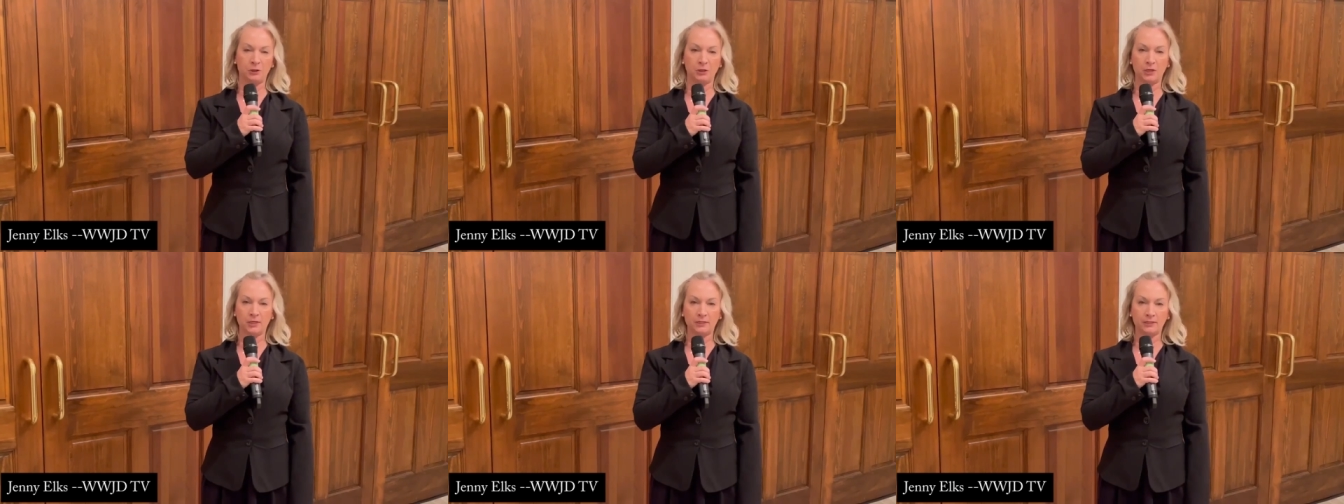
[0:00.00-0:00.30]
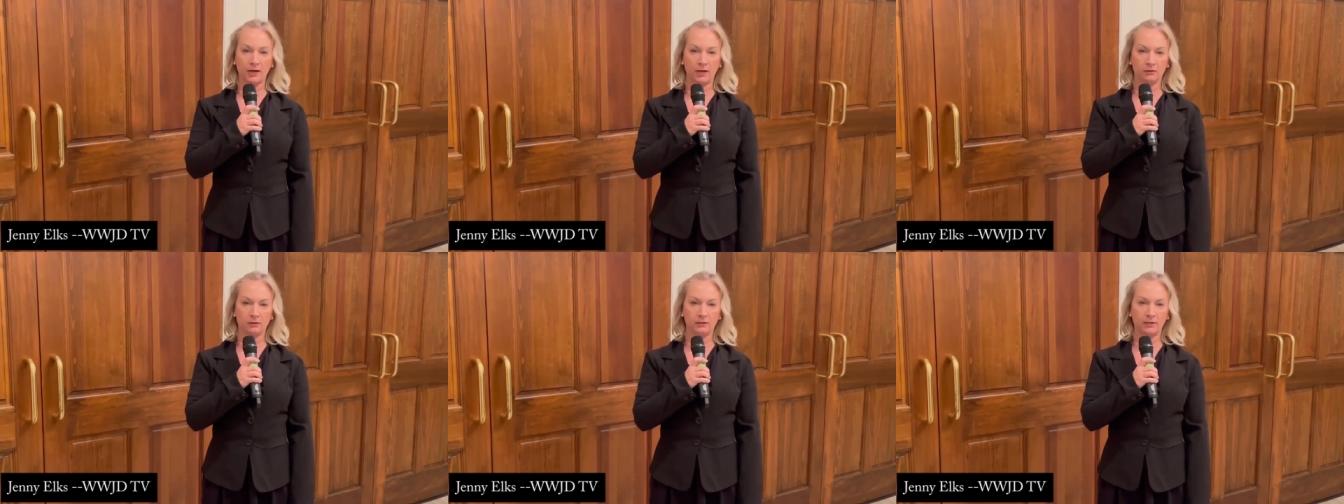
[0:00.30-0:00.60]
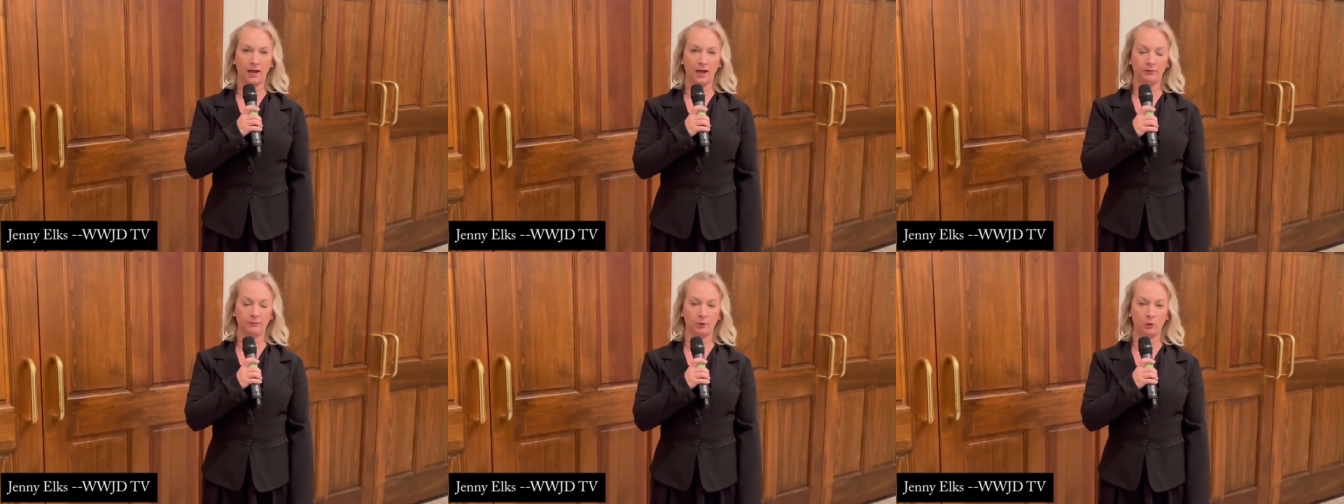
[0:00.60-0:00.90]
just
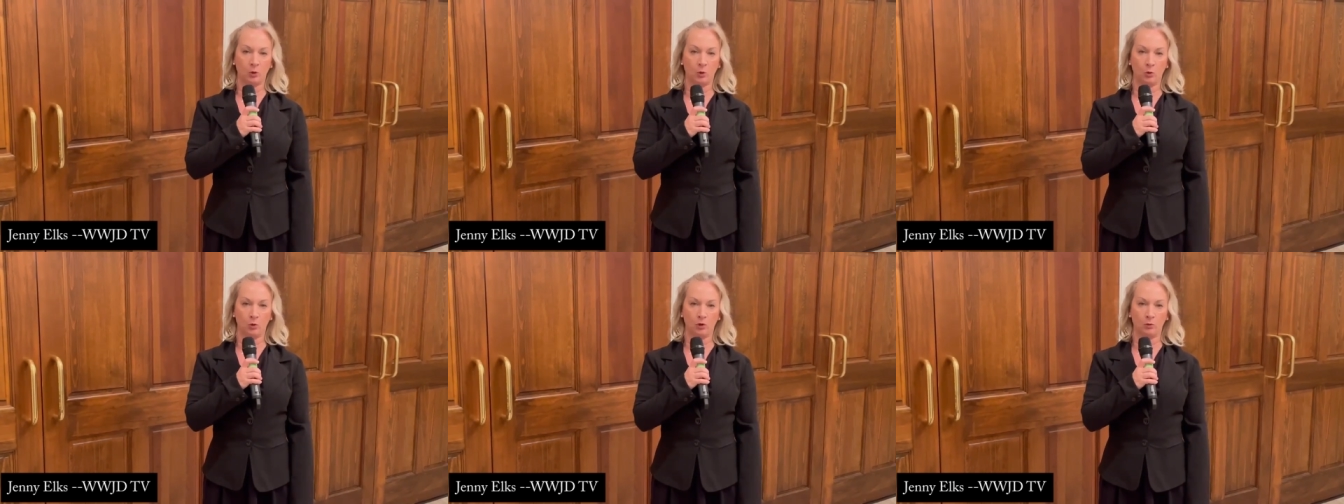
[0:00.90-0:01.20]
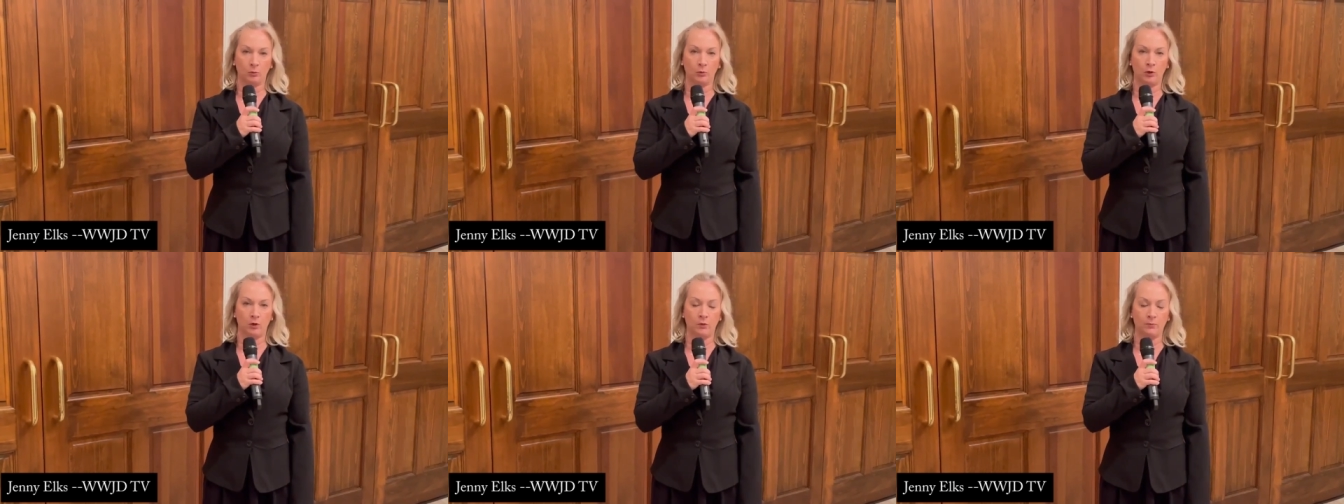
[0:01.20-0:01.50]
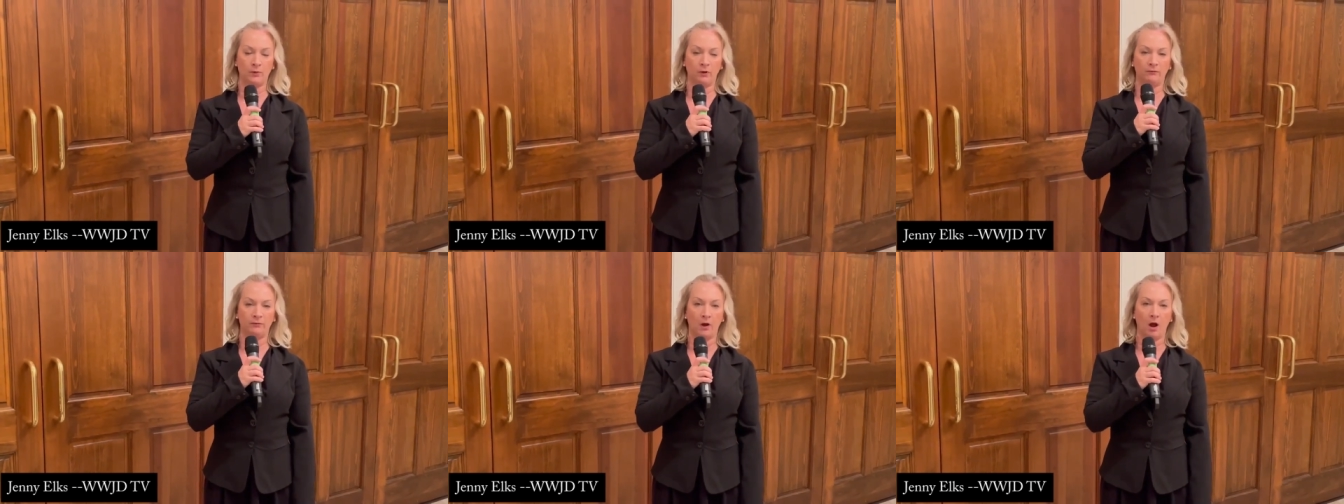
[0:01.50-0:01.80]
outside the
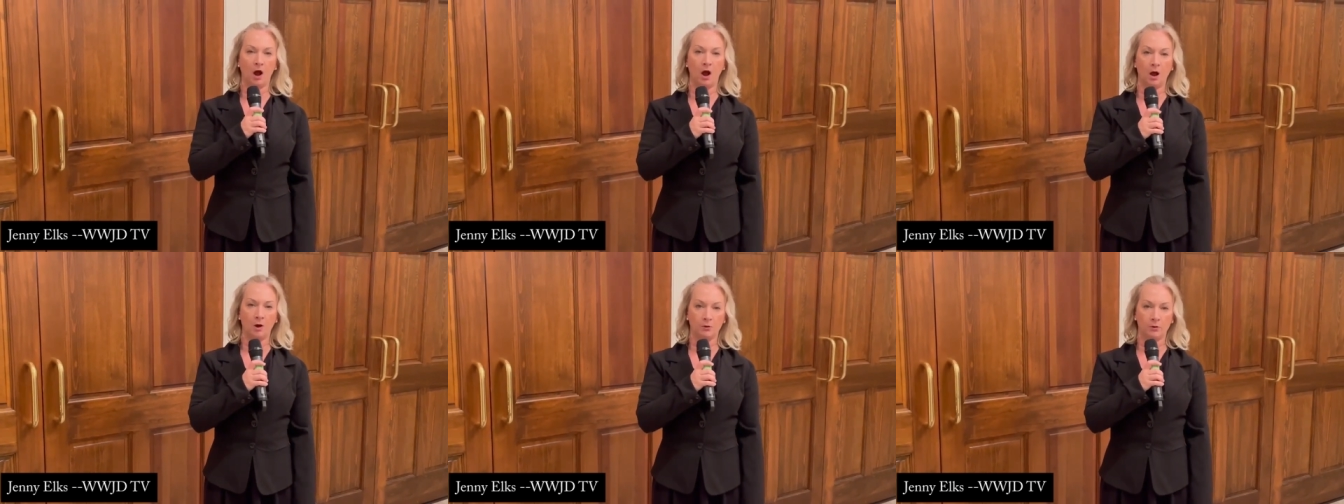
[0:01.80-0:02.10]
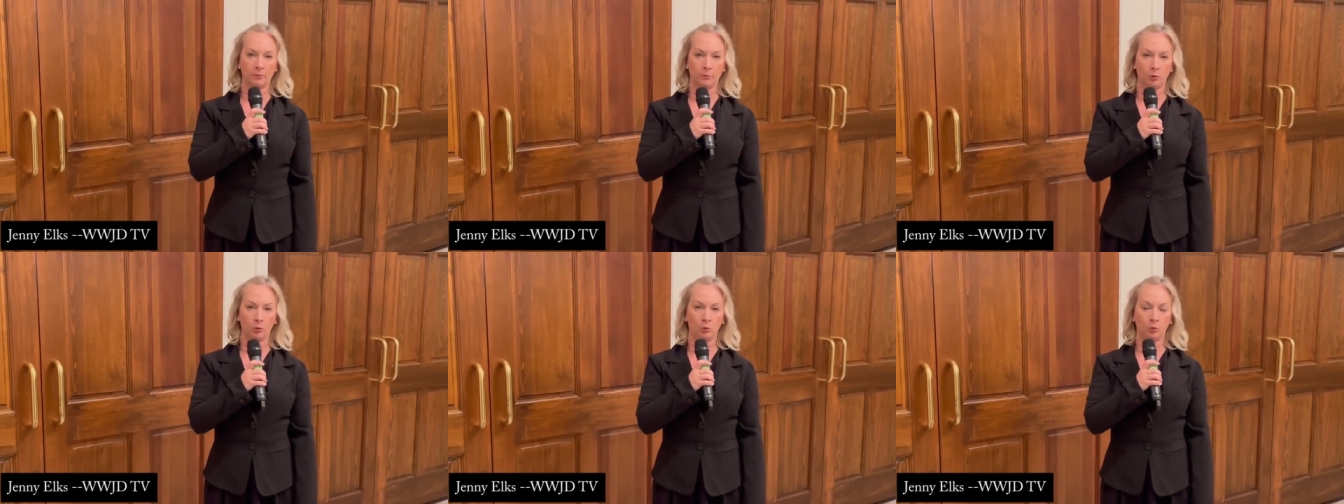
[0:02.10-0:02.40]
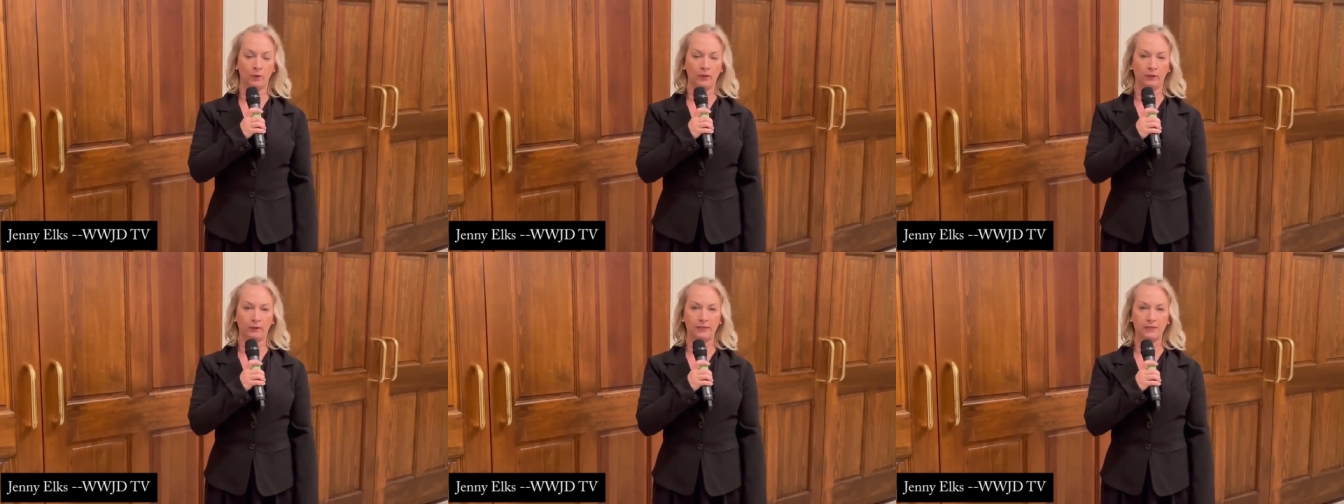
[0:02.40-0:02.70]
courtroom of the
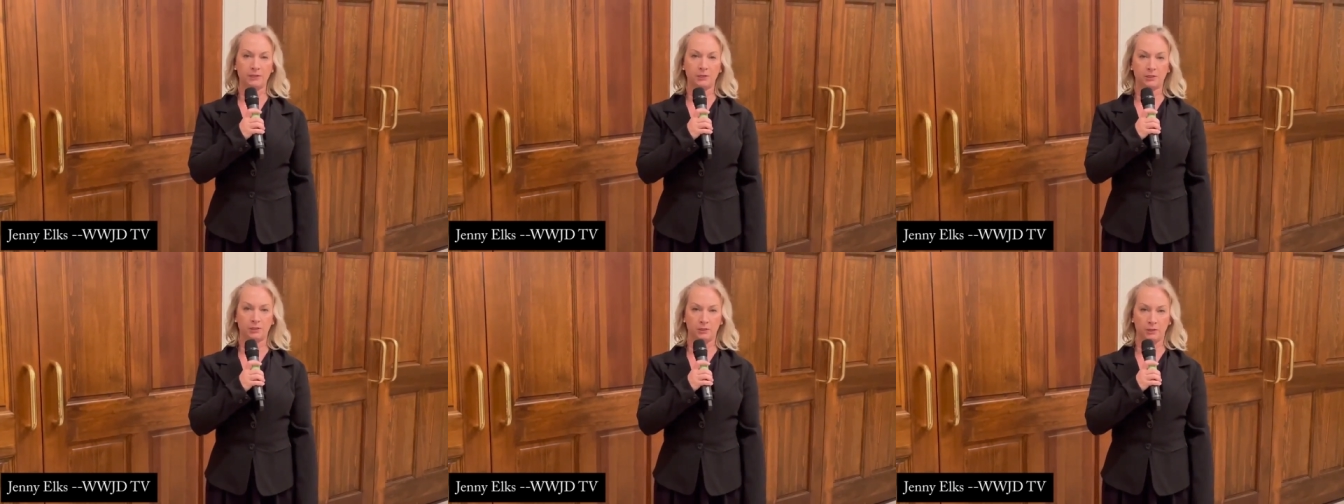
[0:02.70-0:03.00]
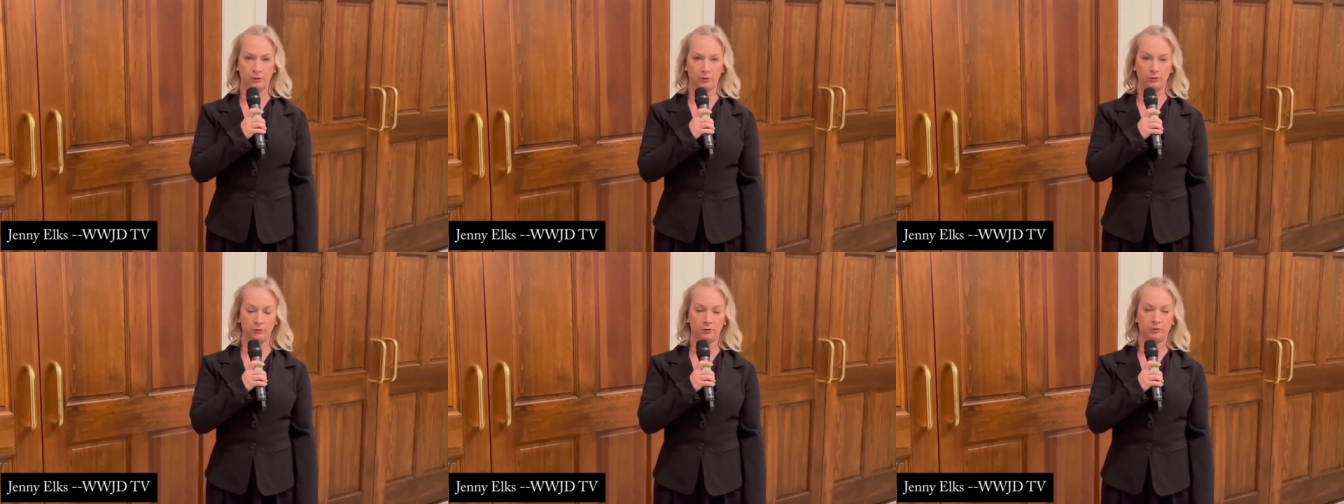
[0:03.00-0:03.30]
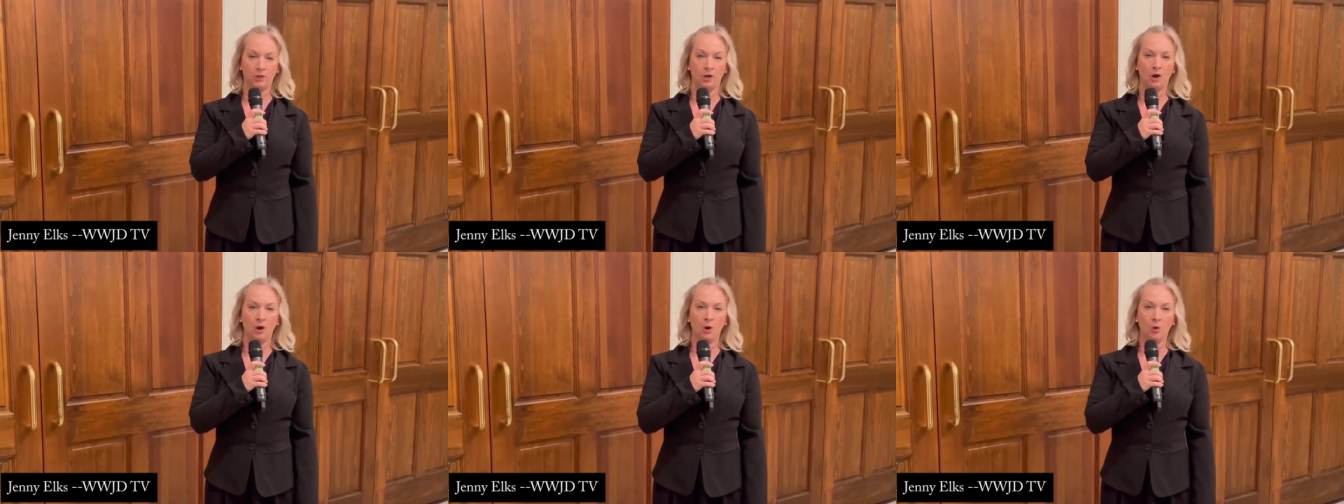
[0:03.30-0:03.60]
Honorable Willie
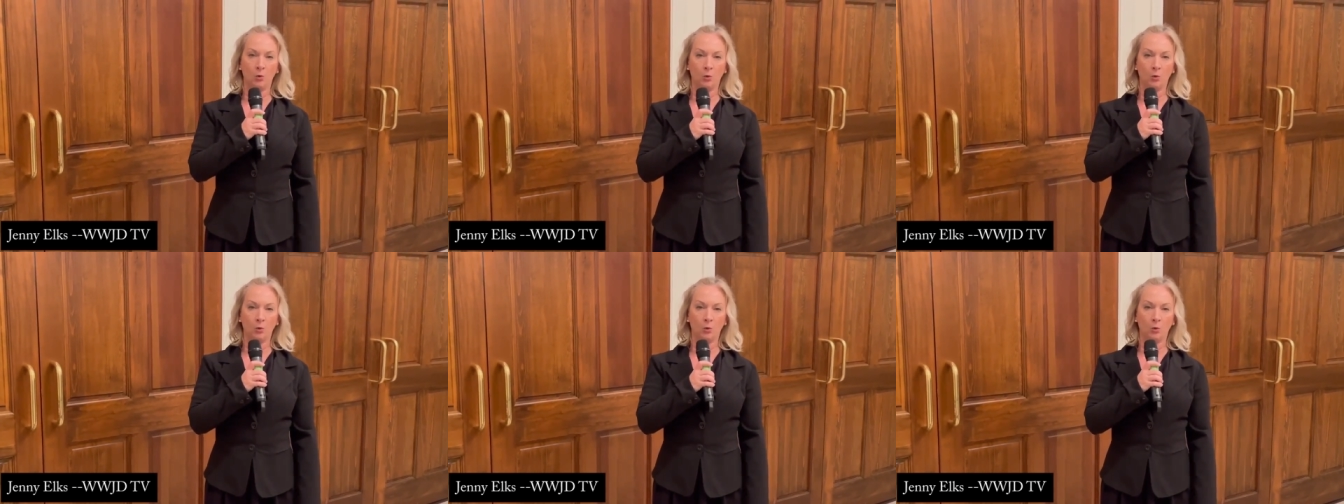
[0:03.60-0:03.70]
Snooze,